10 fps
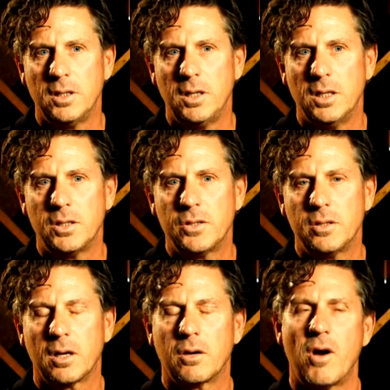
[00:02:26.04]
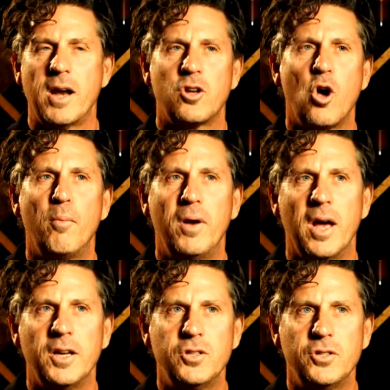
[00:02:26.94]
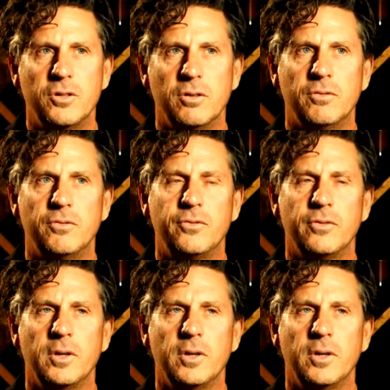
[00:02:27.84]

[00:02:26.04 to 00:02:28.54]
It's a great combination of